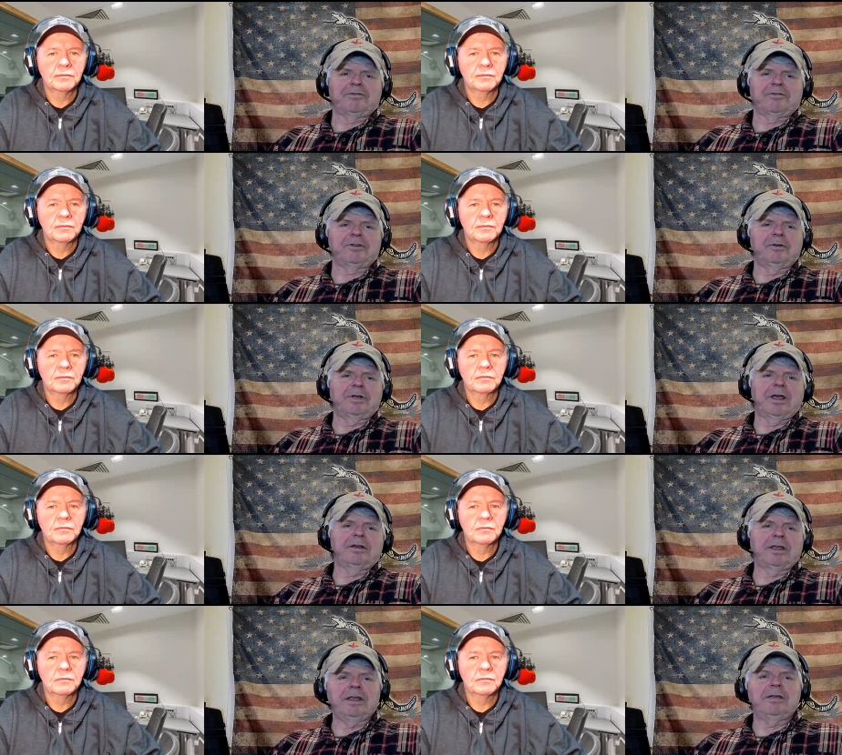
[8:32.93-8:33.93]
Speaker 1: And she
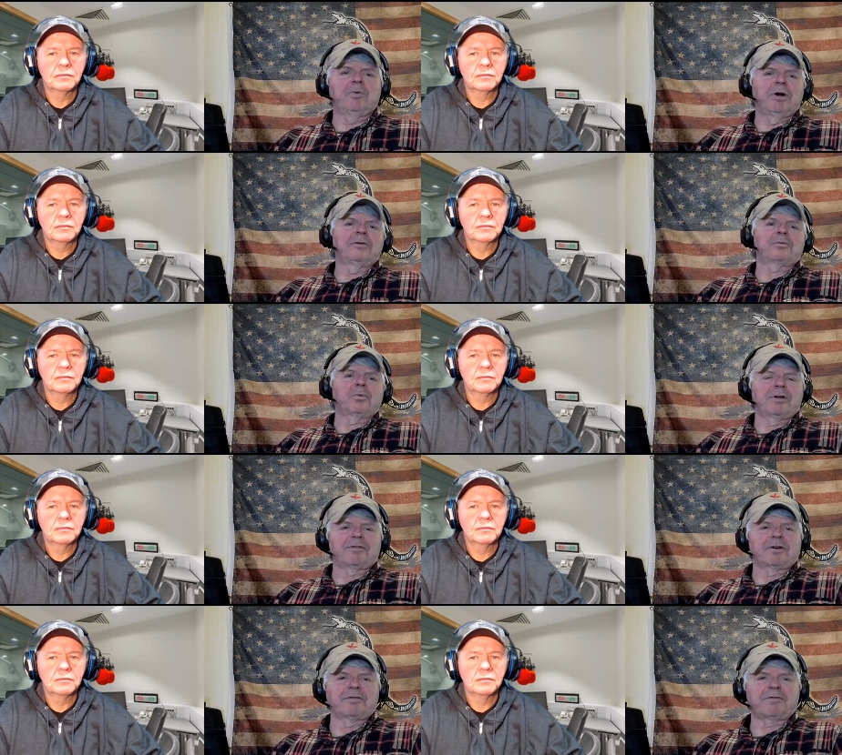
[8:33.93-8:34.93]
and he was one
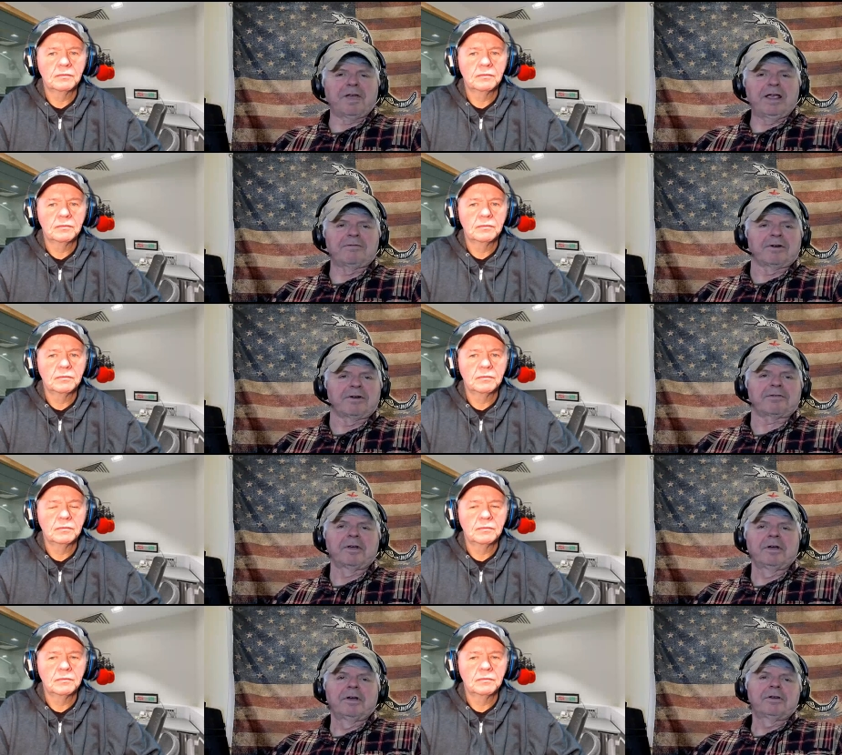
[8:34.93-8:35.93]
of her favorites
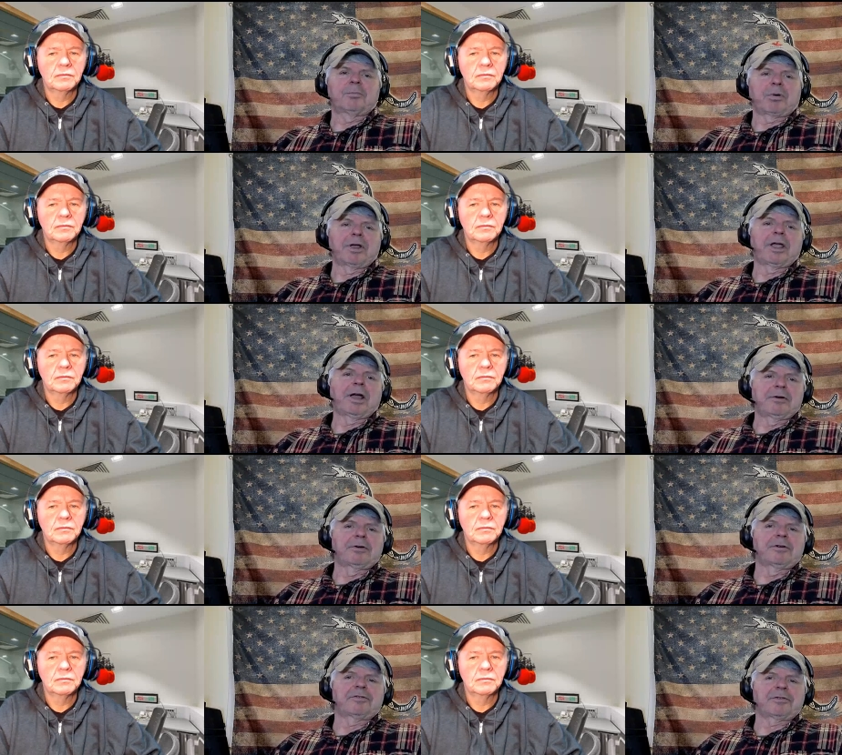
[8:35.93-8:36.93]
to bring on
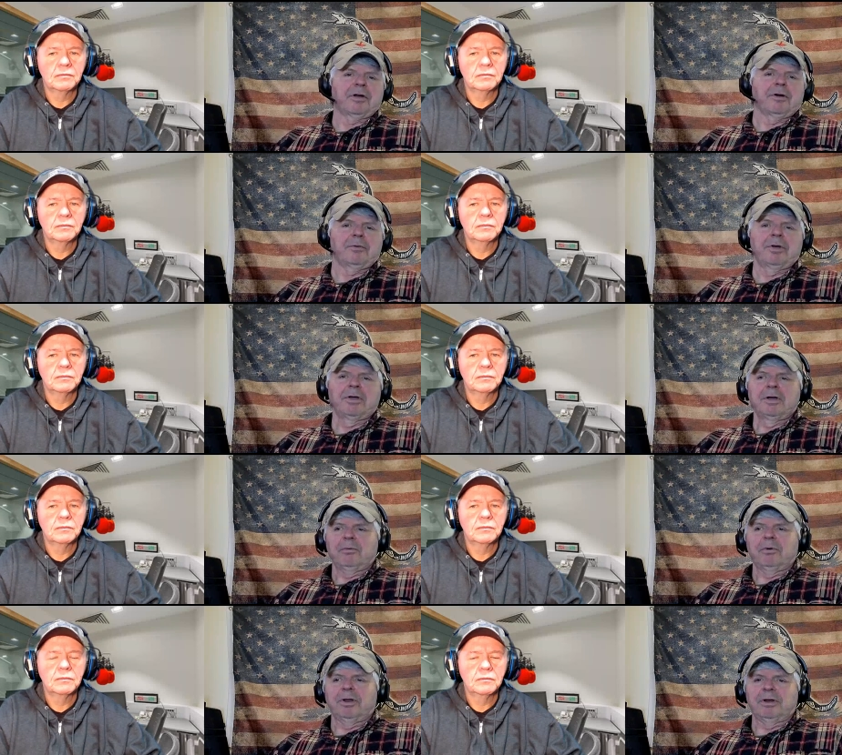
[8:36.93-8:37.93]
her show
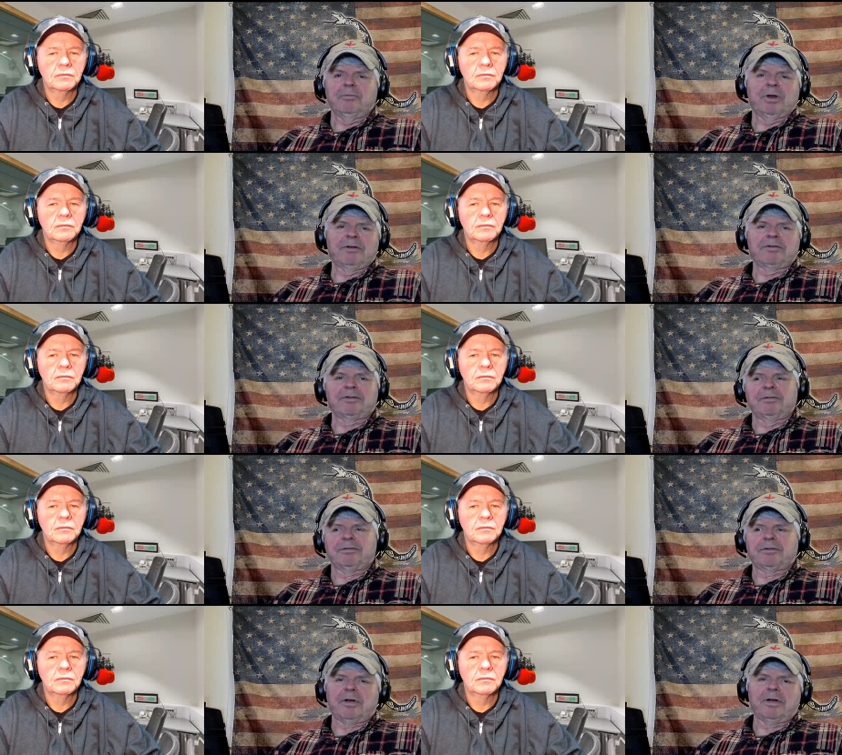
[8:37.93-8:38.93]
when whenever she
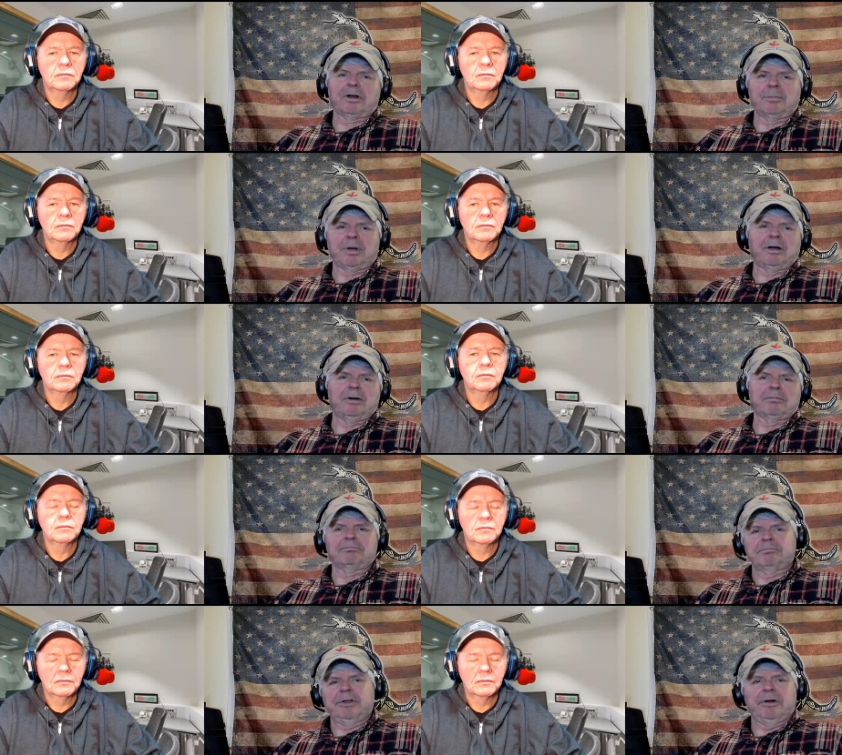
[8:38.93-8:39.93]
was talking about
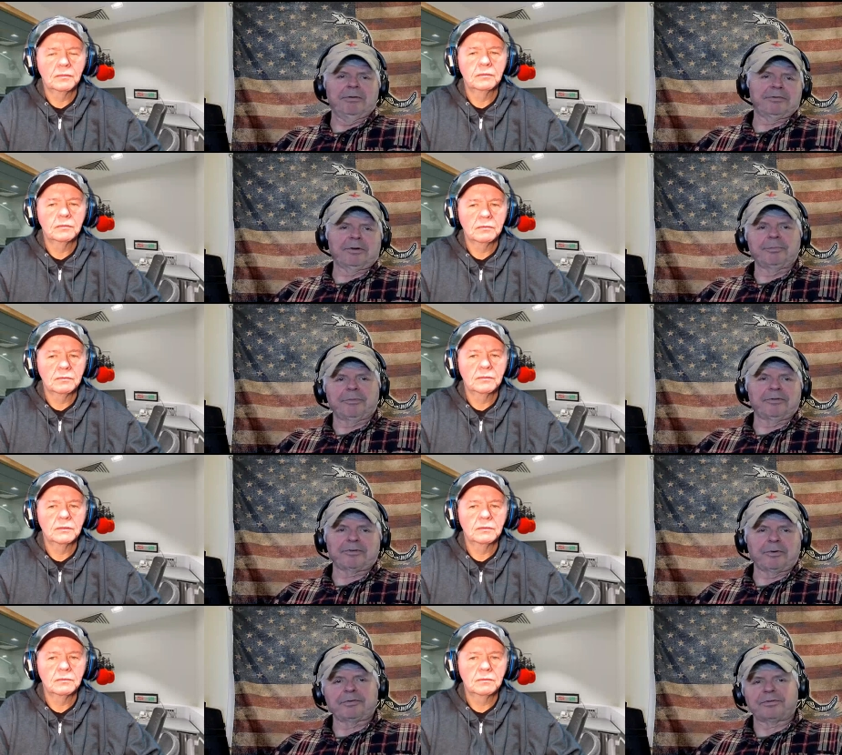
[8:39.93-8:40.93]
you know something
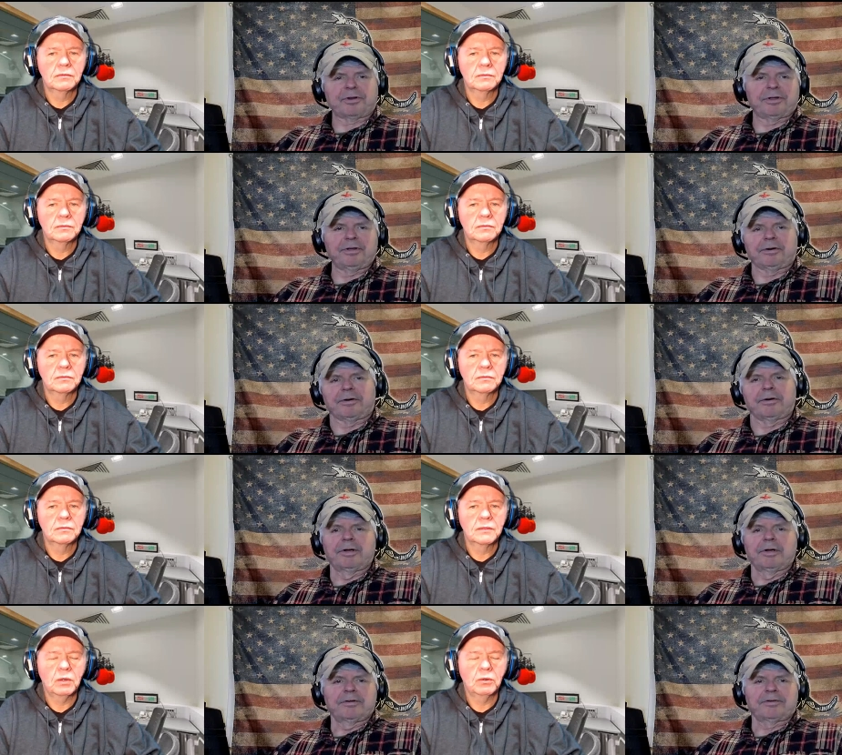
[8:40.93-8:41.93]
socially or
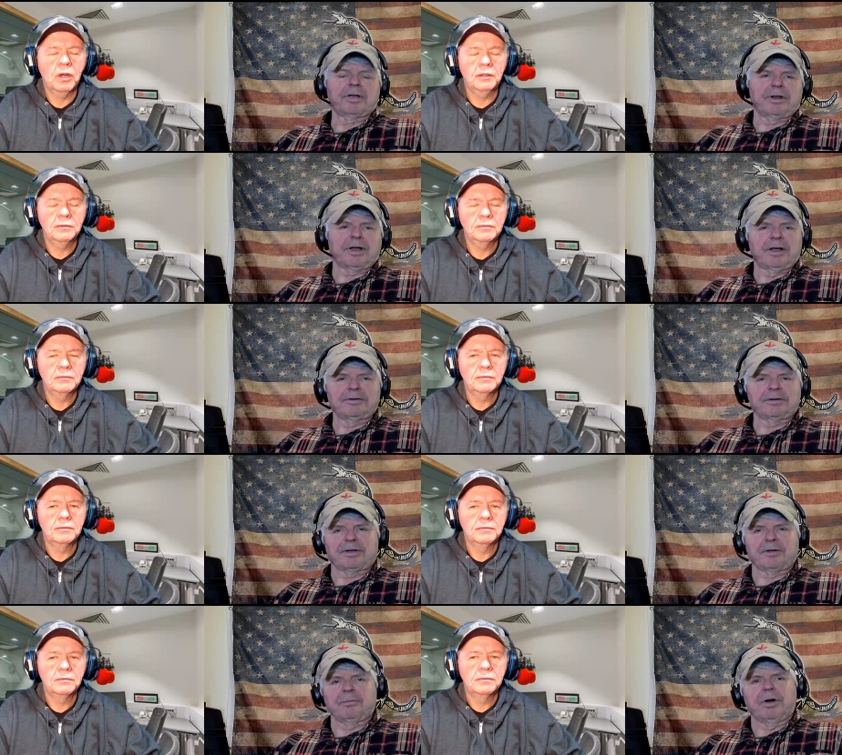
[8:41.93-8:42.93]

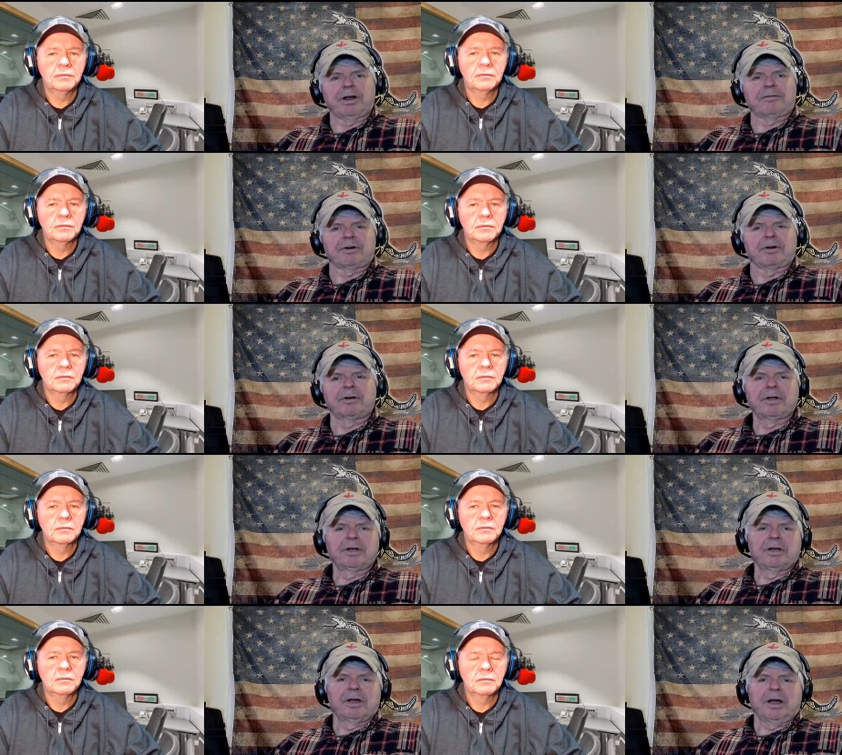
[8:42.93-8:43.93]
psychologically right. whatever.
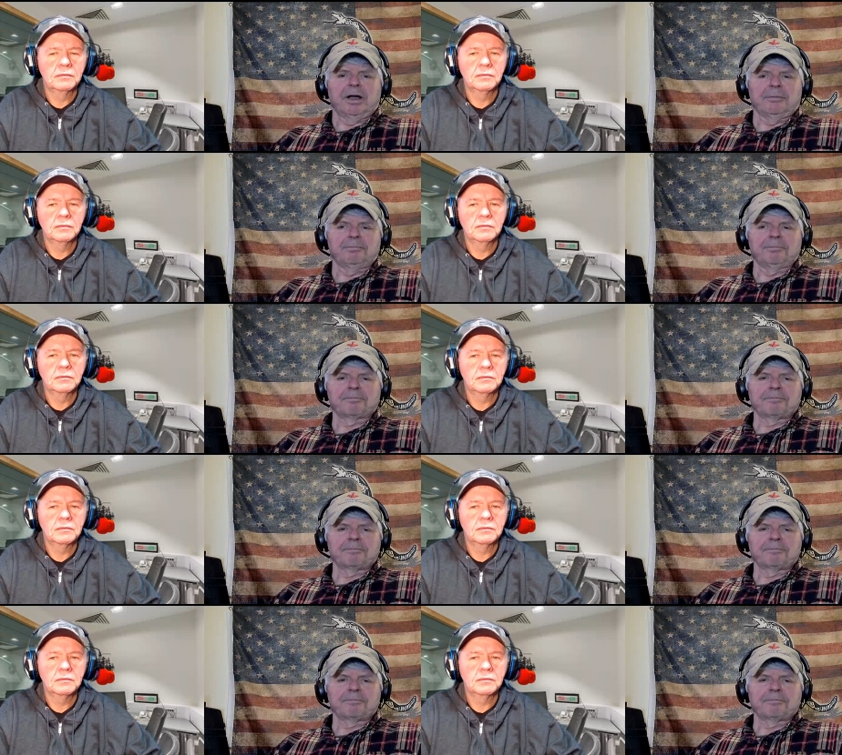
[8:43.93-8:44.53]
Uh,